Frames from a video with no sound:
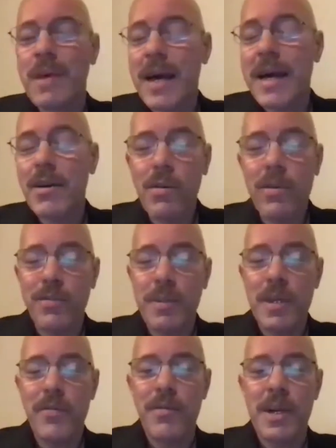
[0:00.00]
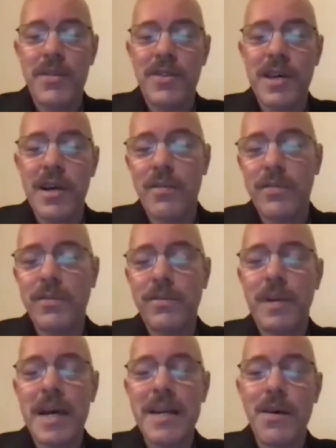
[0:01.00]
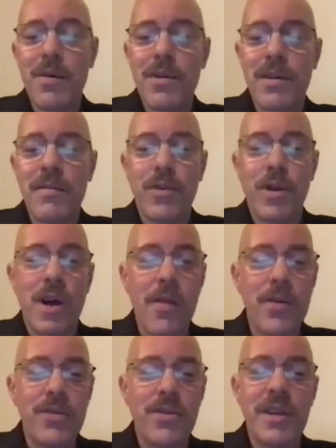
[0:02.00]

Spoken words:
I can only speak for myself. I know that for others,